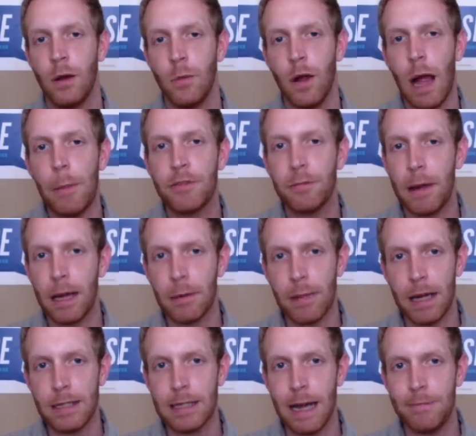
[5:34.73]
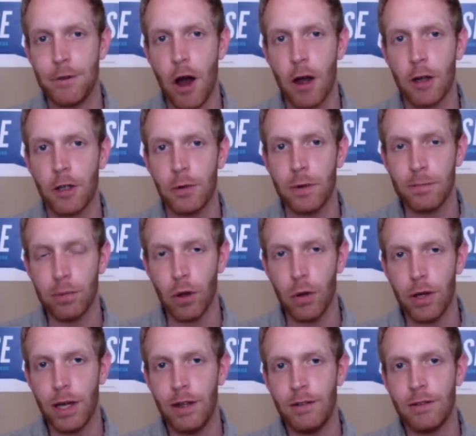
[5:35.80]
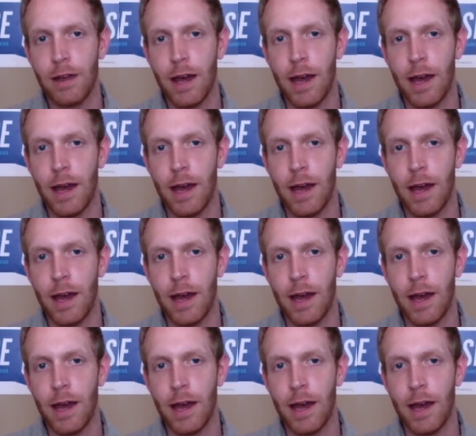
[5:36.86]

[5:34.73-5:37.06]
while I'm spending my time talking to employees